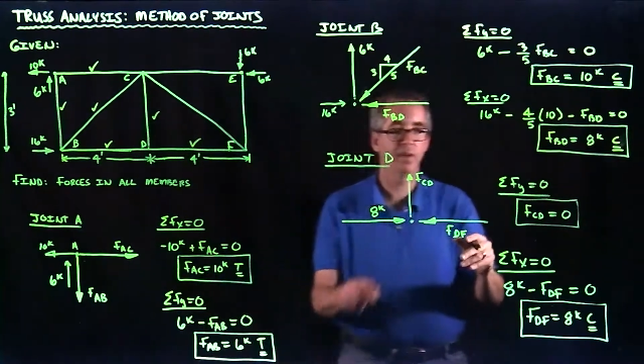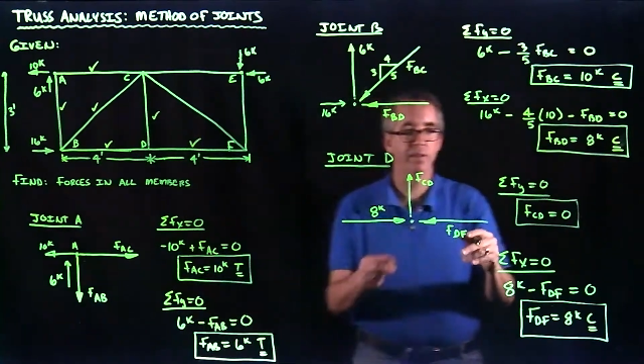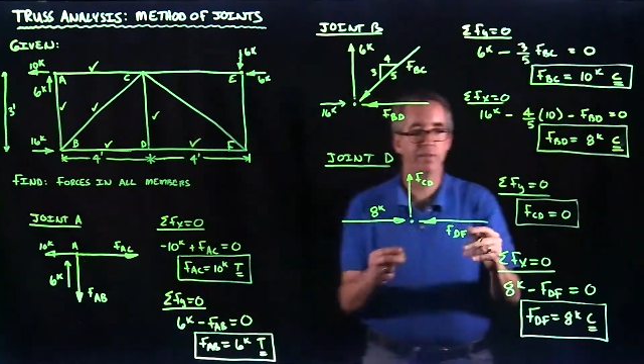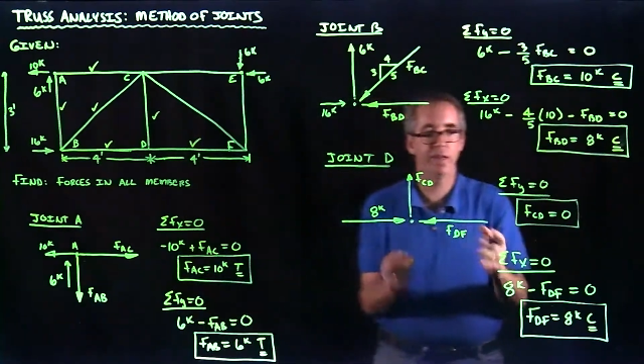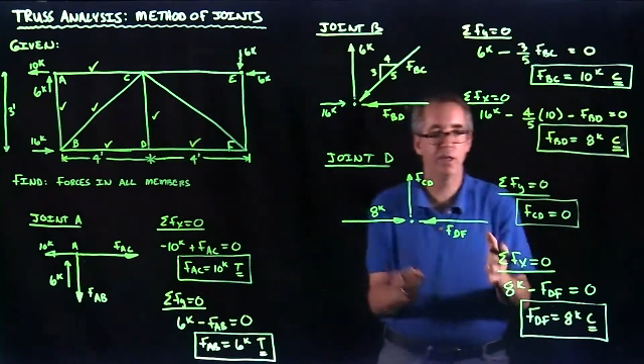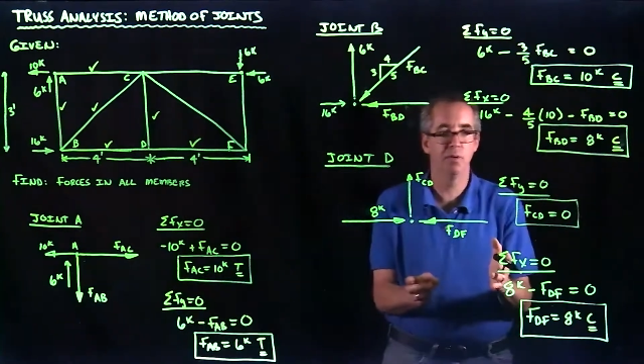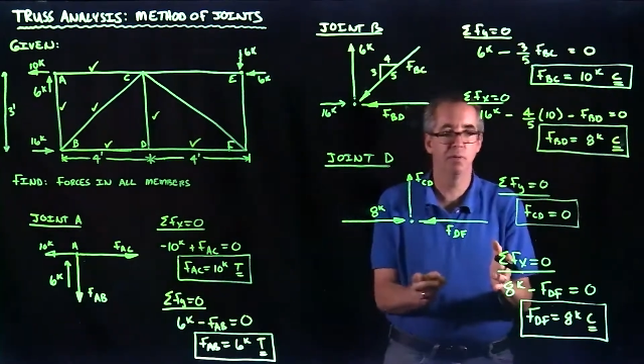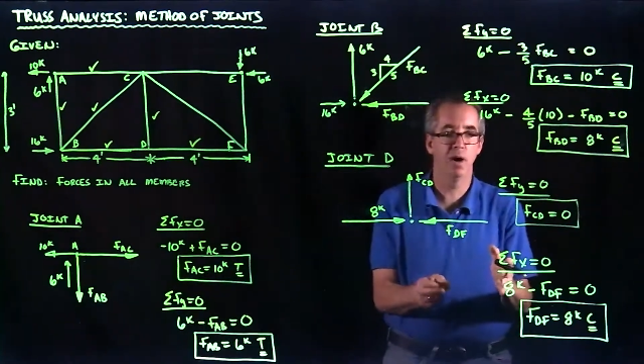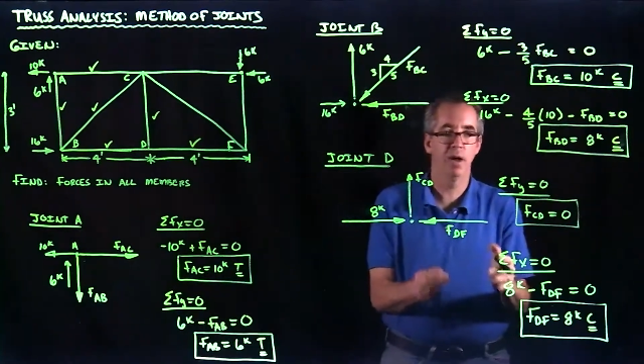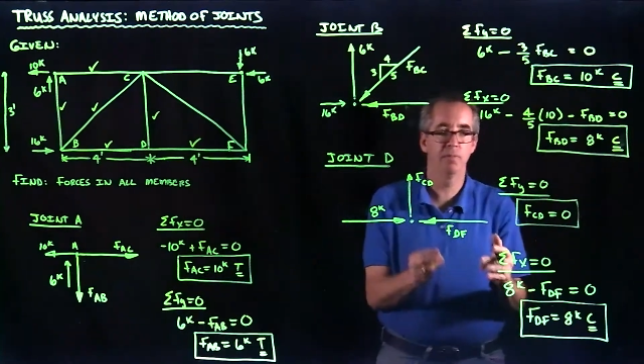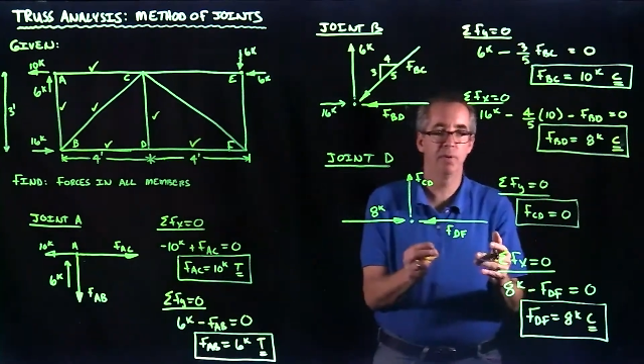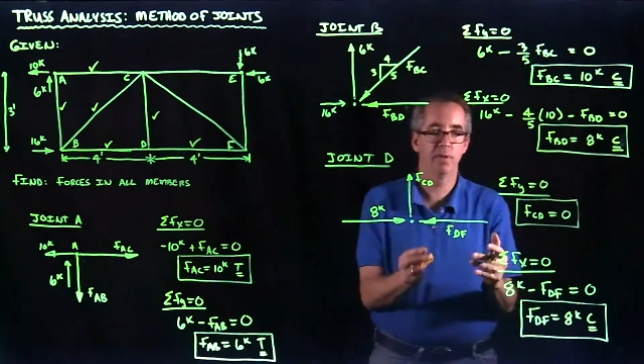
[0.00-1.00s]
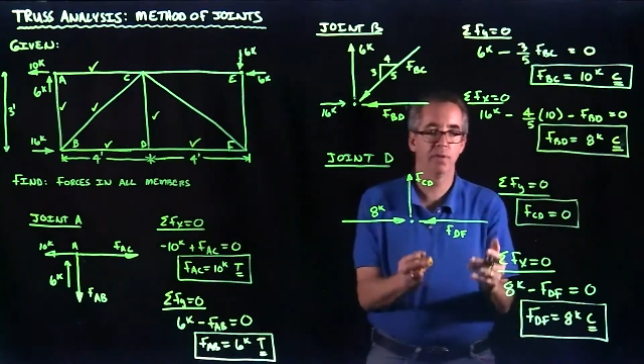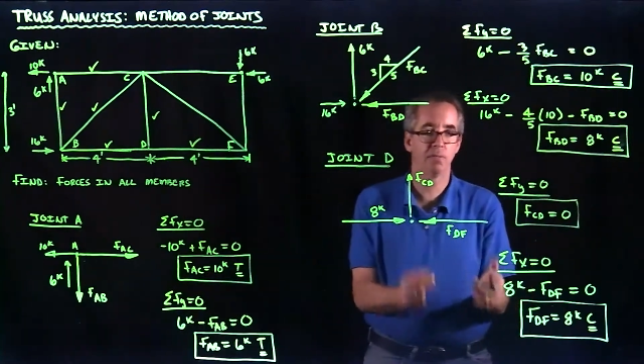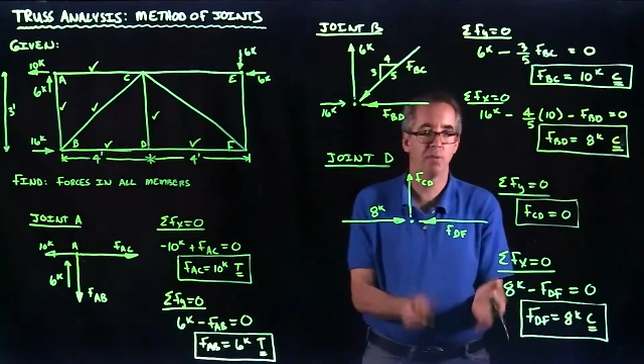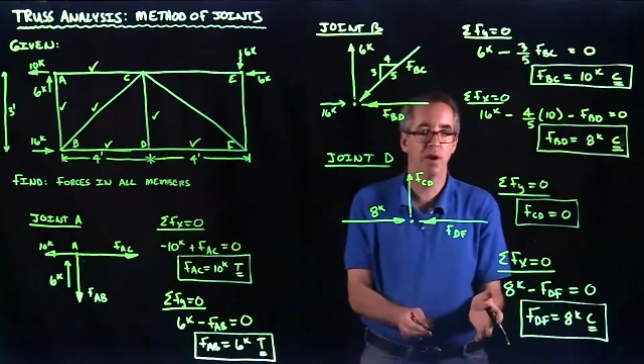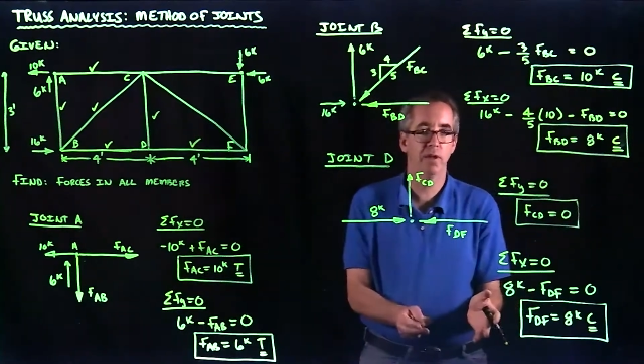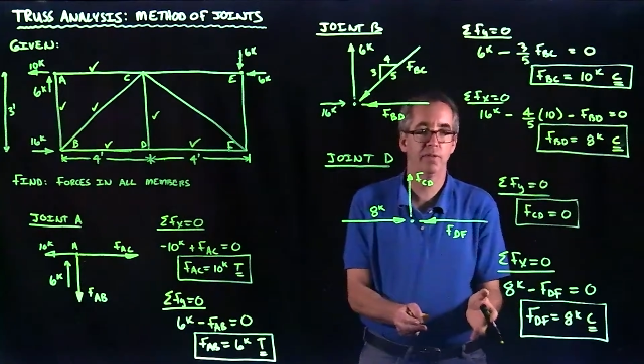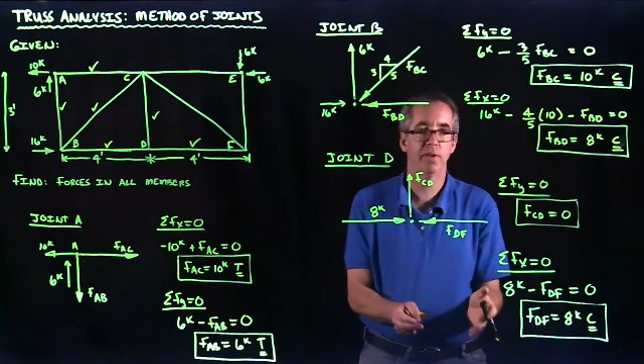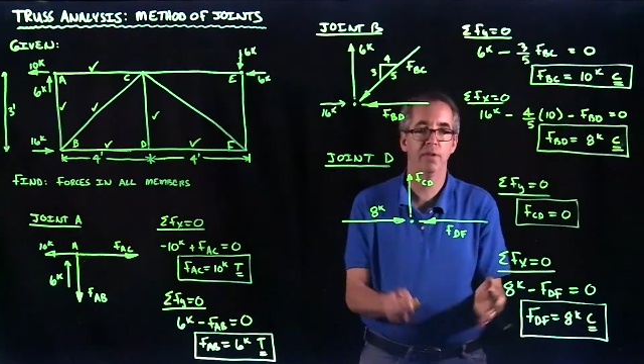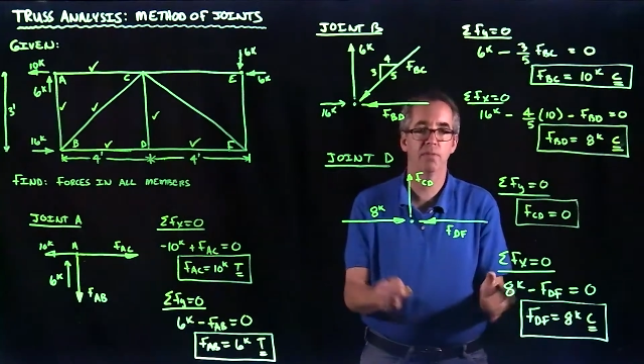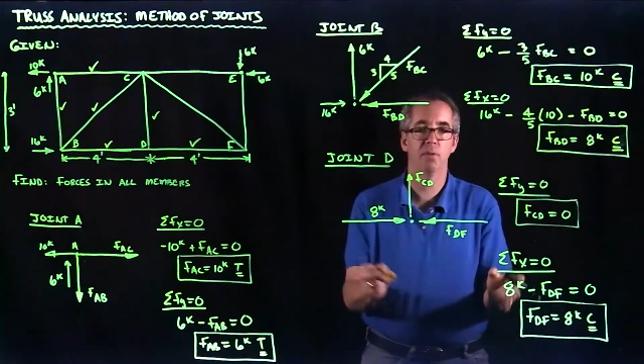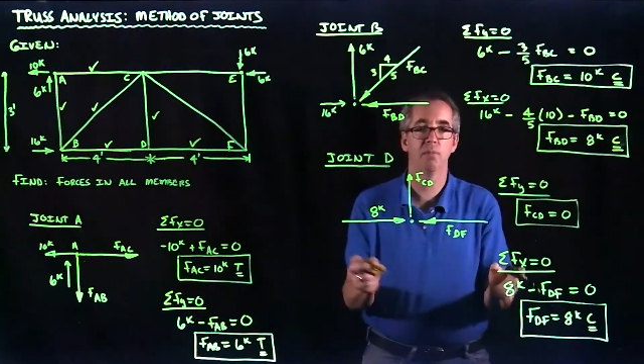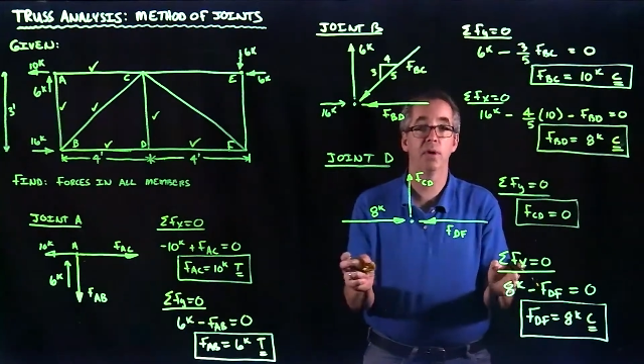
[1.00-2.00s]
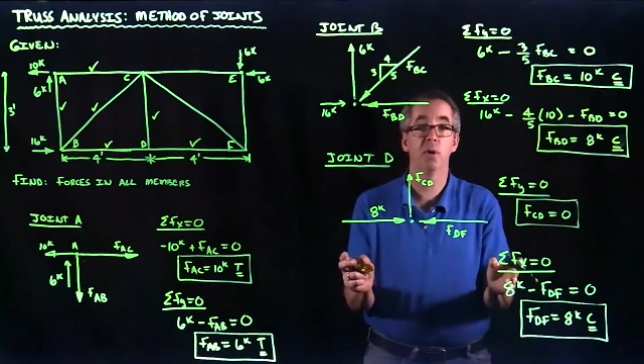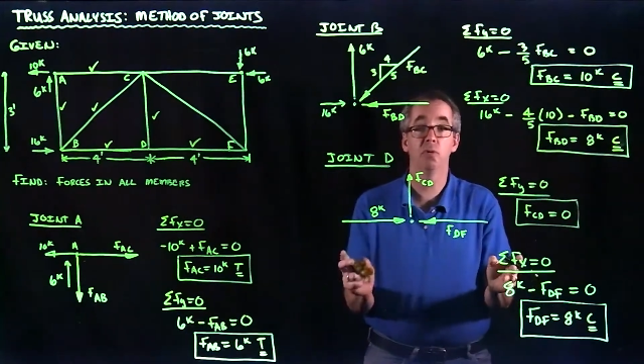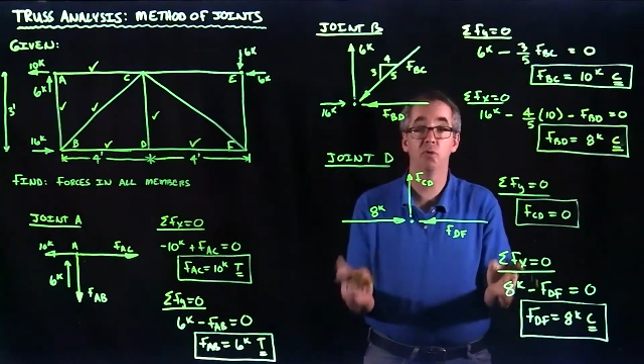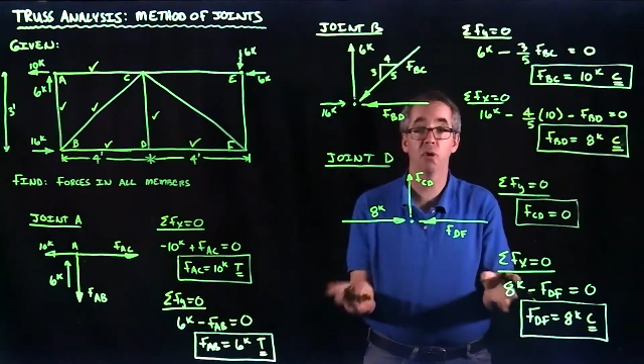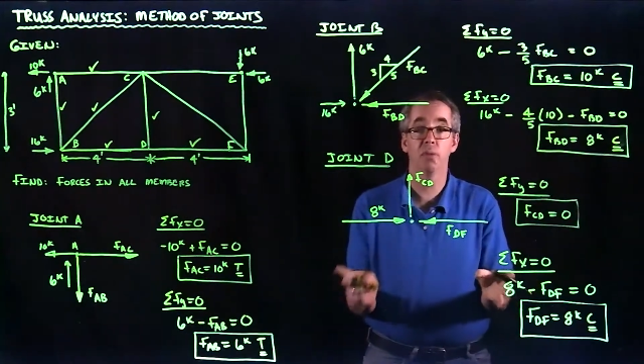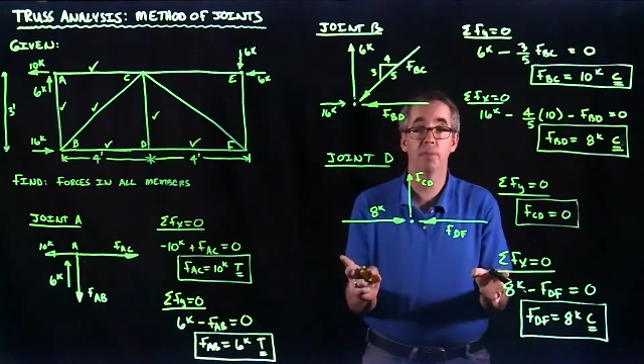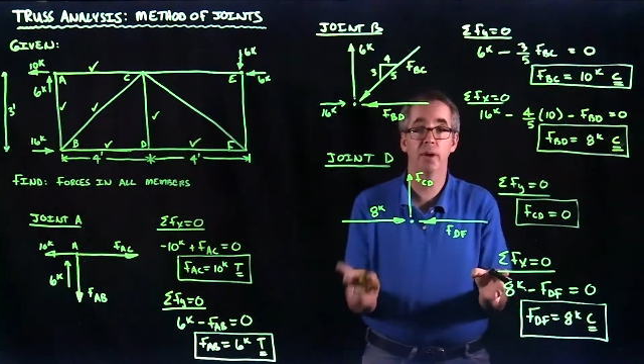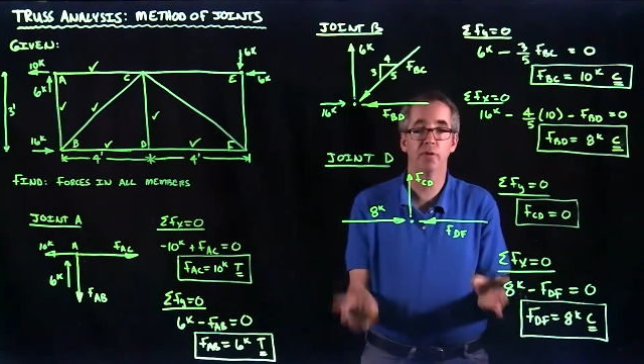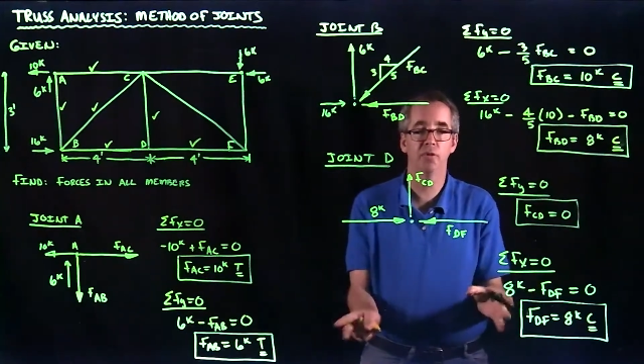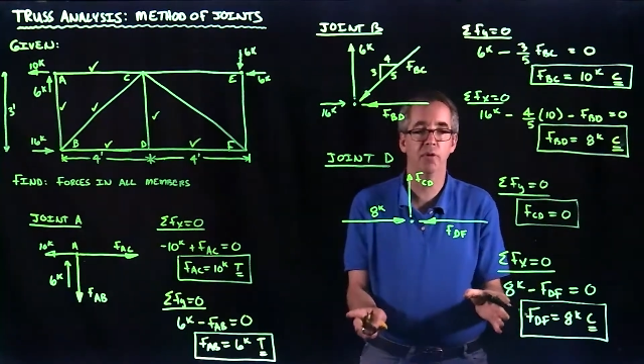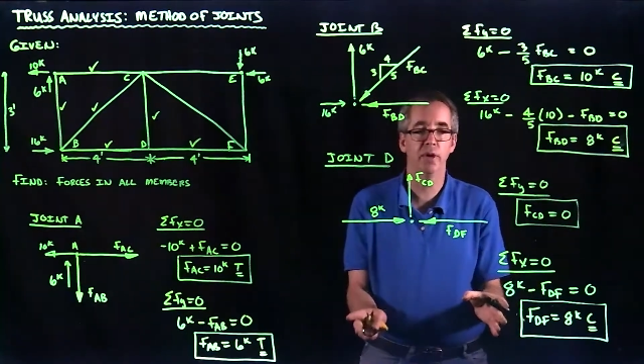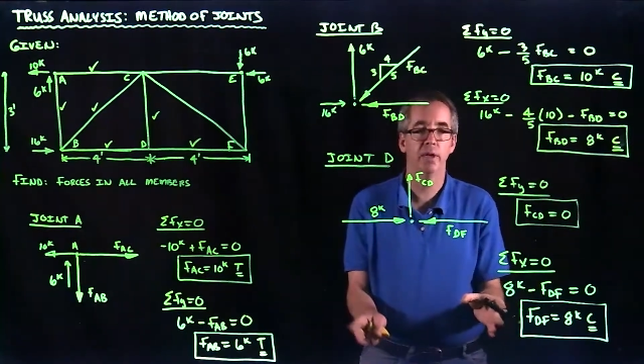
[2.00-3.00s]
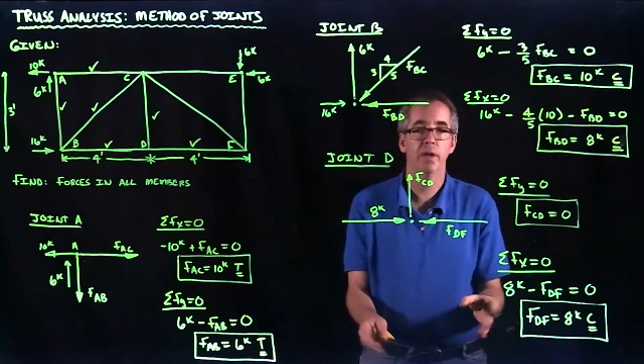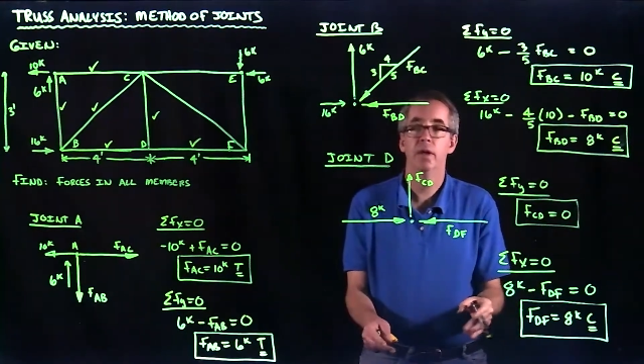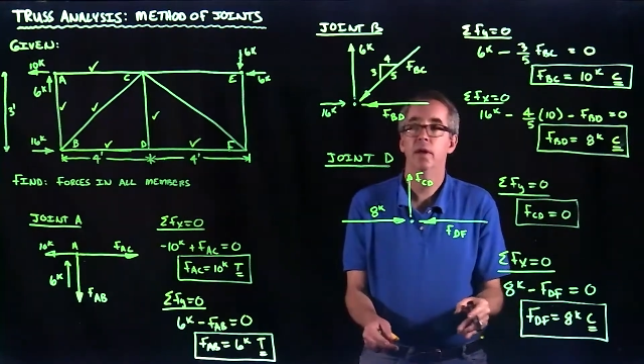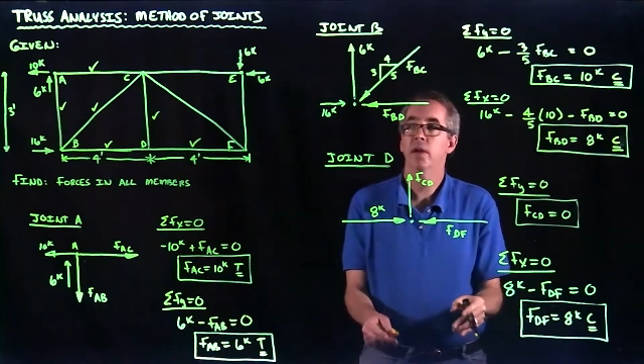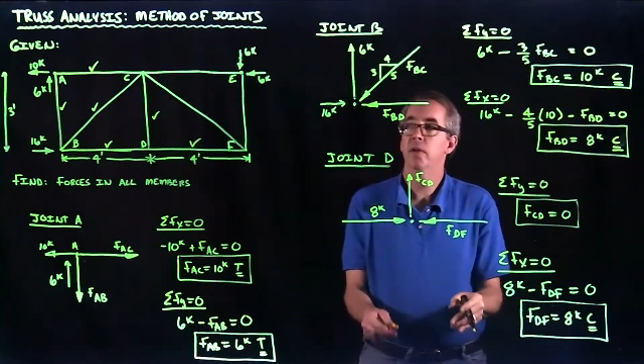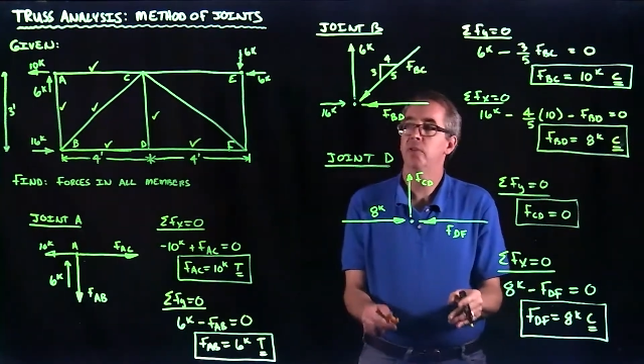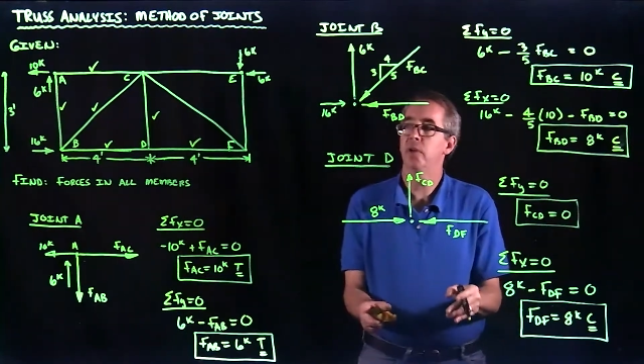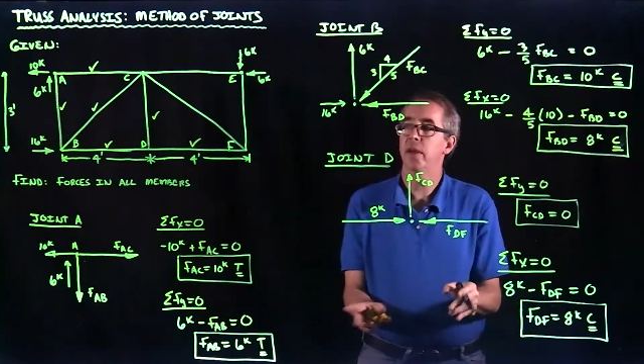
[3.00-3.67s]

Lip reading: continue on with this process where we go joint by joint. So